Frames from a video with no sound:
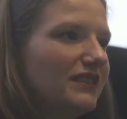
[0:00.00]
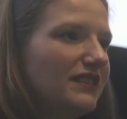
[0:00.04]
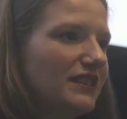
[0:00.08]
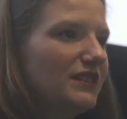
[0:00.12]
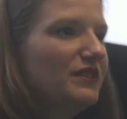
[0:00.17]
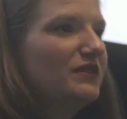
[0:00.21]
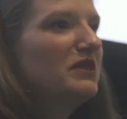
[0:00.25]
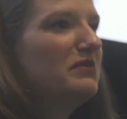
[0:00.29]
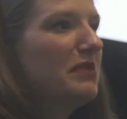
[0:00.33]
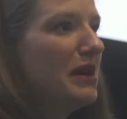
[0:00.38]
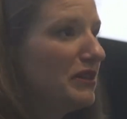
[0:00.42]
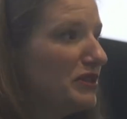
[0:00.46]

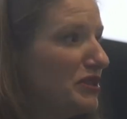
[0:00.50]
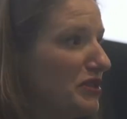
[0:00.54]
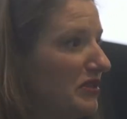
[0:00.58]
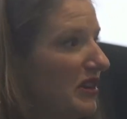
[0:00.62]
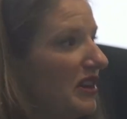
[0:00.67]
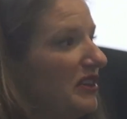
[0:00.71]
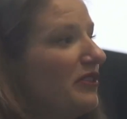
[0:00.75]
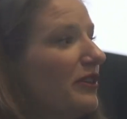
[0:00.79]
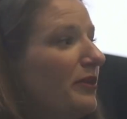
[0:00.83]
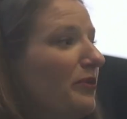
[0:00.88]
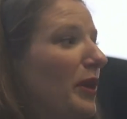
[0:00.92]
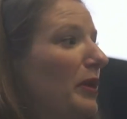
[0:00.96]
to about
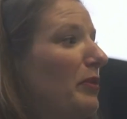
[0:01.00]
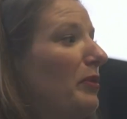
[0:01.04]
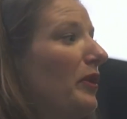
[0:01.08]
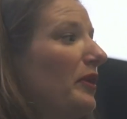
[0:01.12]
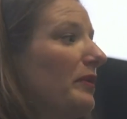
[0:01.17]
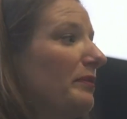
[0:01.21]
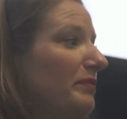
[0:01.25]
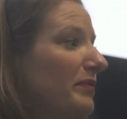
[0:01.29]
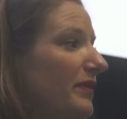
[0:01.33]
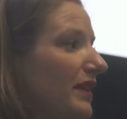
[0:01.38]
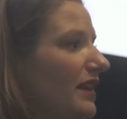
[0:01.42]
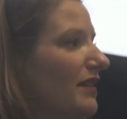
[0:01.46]
200
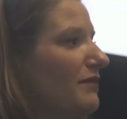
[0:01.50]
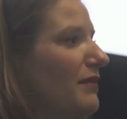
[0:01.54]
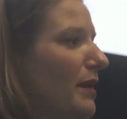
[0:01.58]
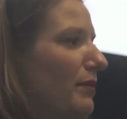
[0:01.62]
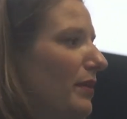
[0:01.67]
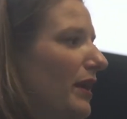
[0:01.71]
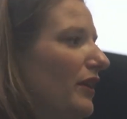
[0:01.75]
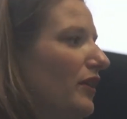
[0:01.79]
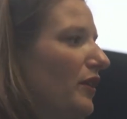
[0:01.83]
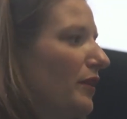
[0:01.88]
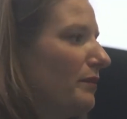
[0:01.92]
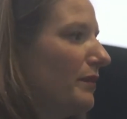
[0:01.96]
people in my
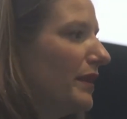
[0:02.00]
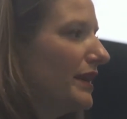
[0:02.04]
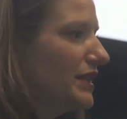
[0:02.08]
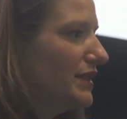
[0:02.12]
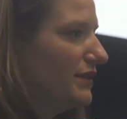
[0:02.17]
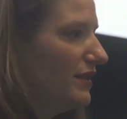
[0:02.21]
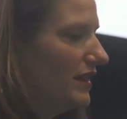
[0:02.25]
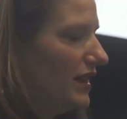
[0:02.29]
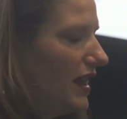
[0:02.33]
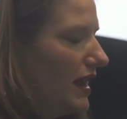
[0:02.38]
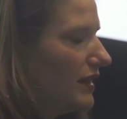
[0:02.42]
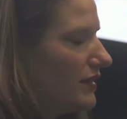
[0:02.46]
panel by
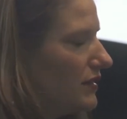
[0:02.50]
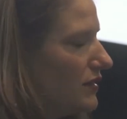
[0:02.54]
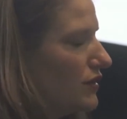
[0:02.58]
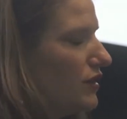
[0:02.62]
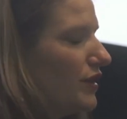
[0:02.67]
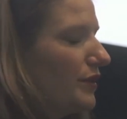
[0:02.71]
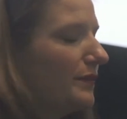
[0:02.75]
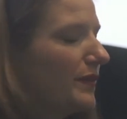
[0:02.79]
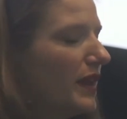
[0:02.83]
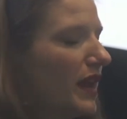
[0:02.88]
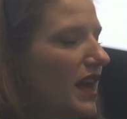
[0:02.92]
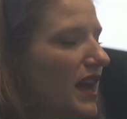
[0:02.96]
doing that.
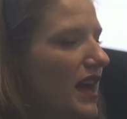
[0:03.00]
So